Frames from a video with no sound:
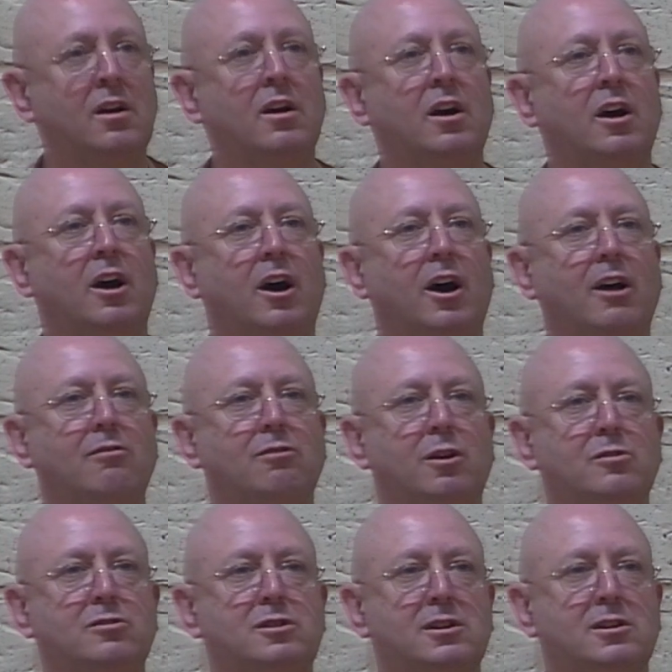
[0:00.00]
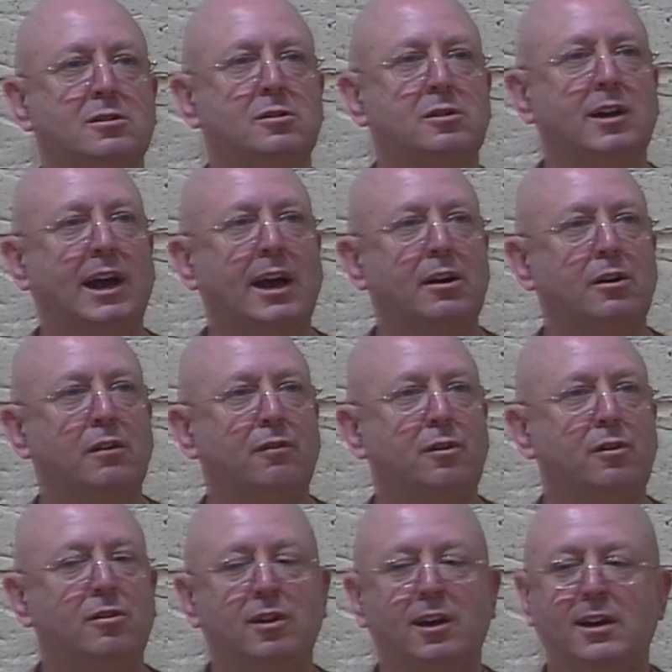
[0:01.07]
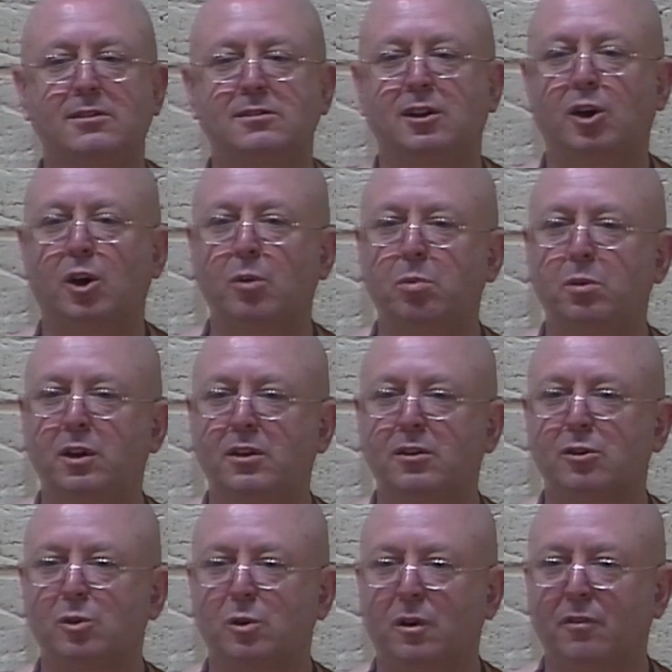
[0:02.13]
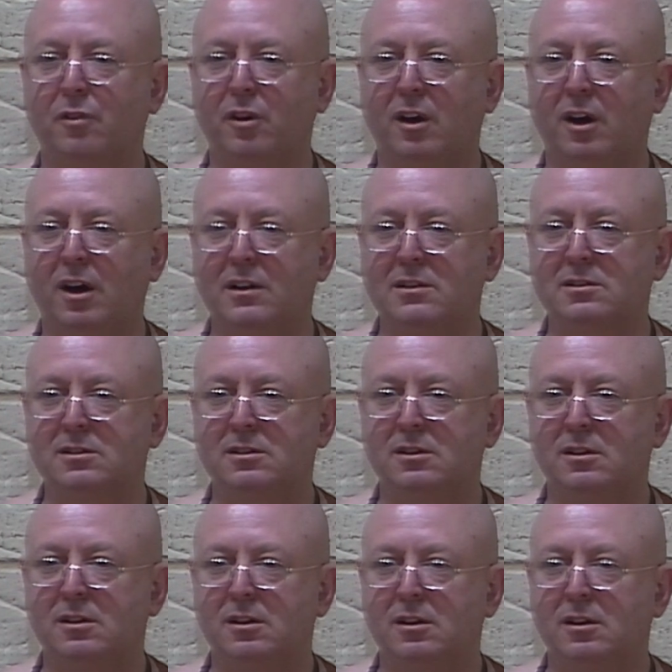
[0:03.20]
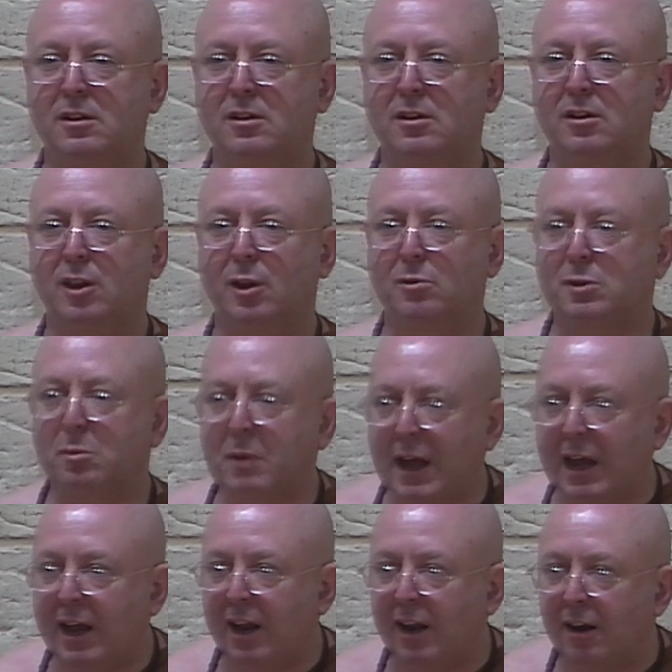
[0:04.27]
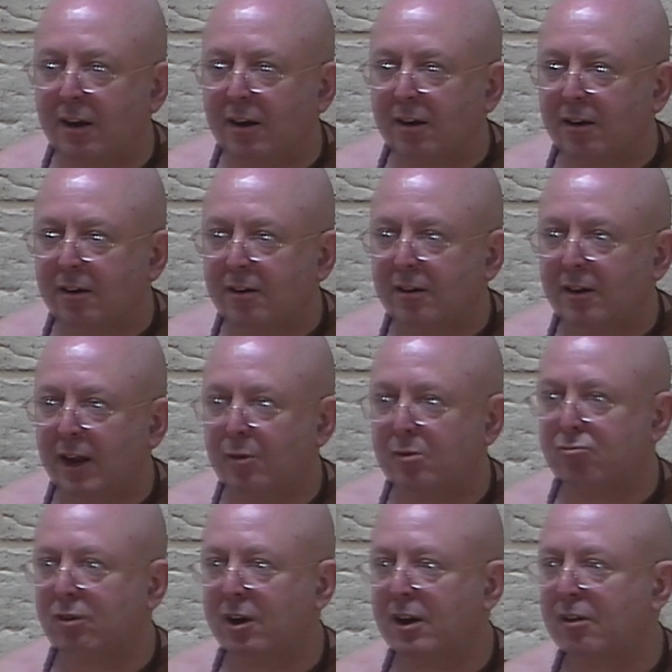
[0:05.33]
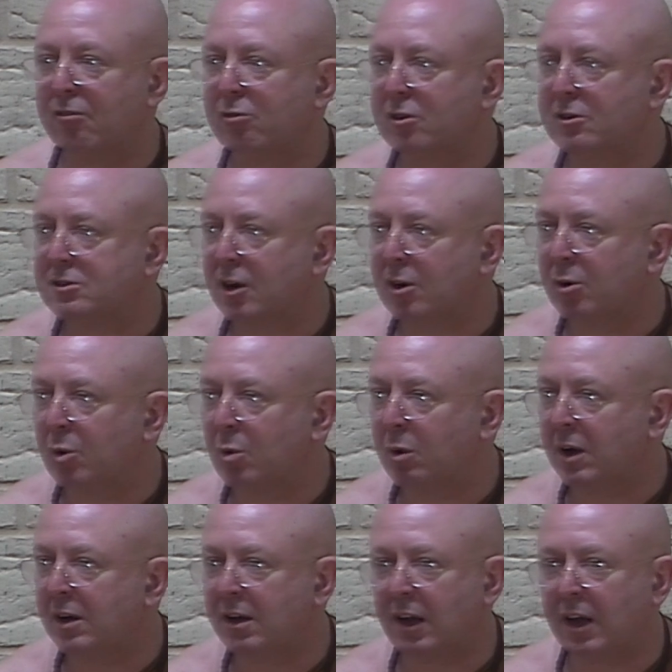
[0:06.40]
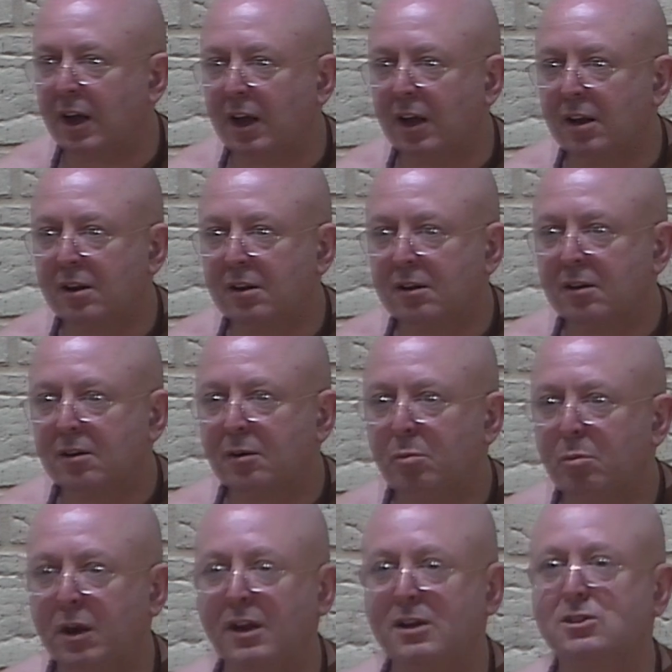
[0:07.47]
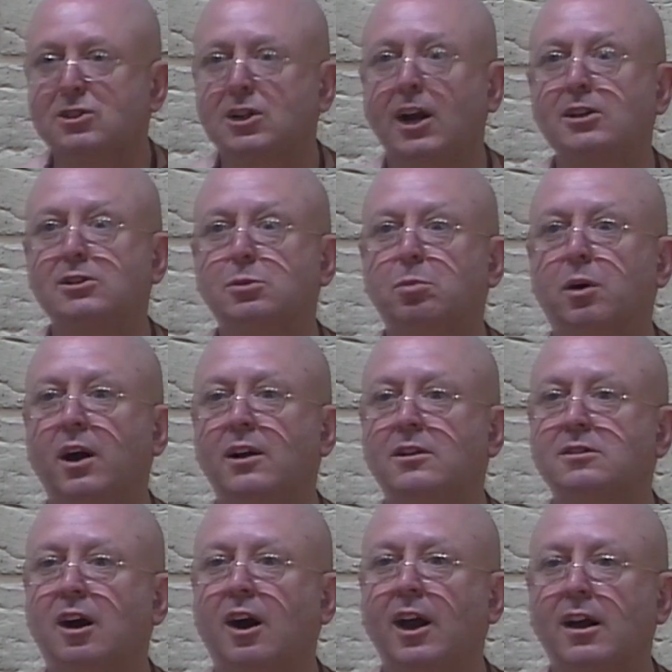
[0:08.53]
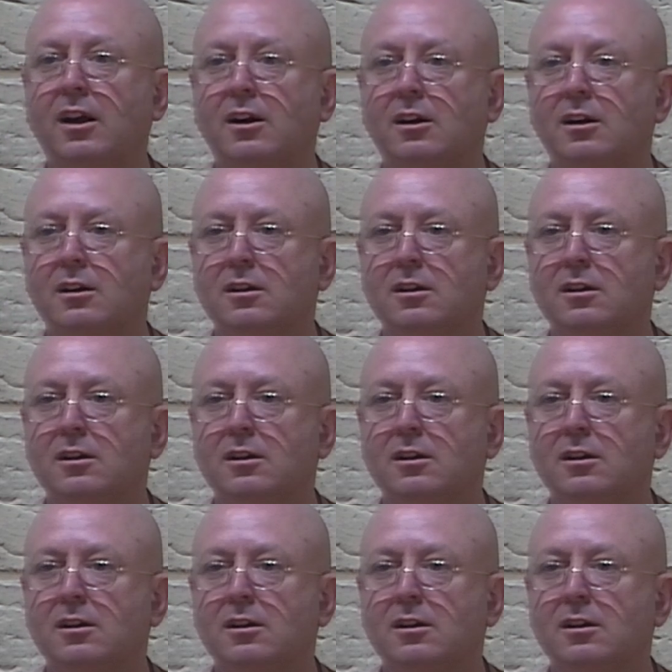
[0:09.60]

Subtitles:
I wrote it, added a few things. In Opening the Door of Your Heart, there was a man. He was running through the jungle one day, being chased by a tiger.